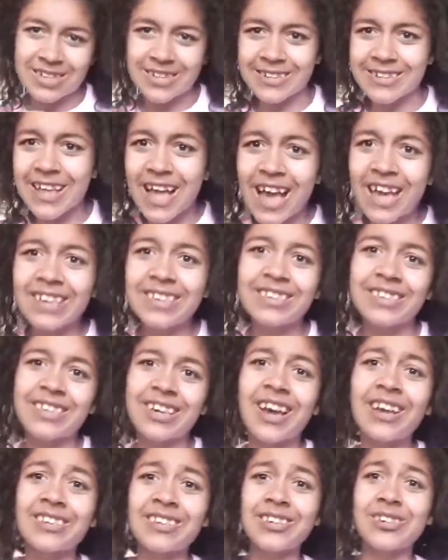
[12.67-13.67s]
nice
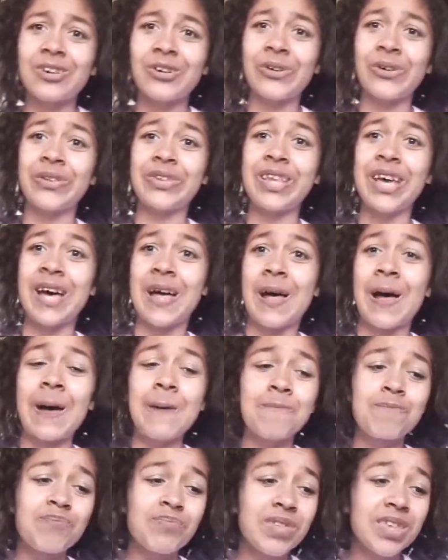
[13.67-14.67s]
jazzy chord
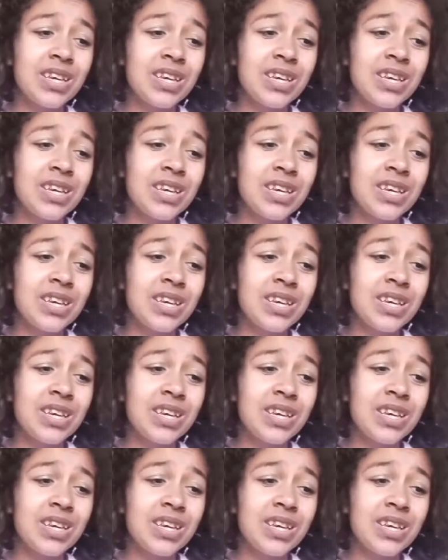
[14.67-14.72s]
there.